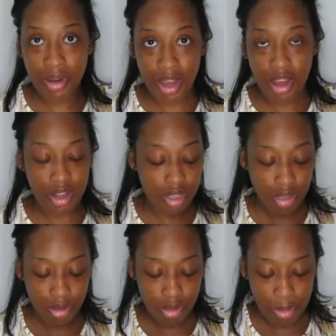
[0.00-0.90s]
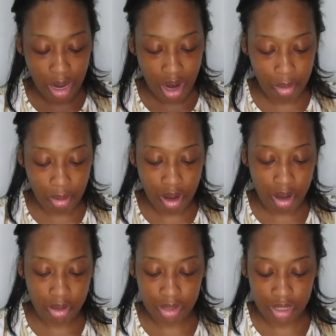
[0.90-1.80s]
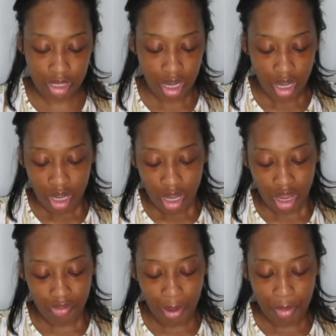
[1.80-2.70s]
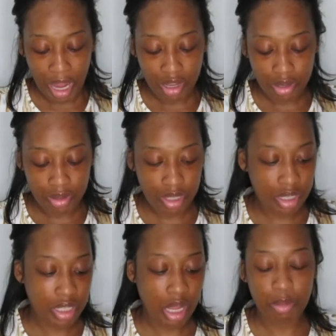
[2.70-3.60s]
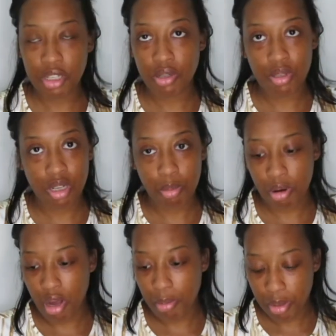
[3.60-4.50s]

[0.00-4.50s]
day to do my eyebrows. If I'm not using this, I'm just using a brown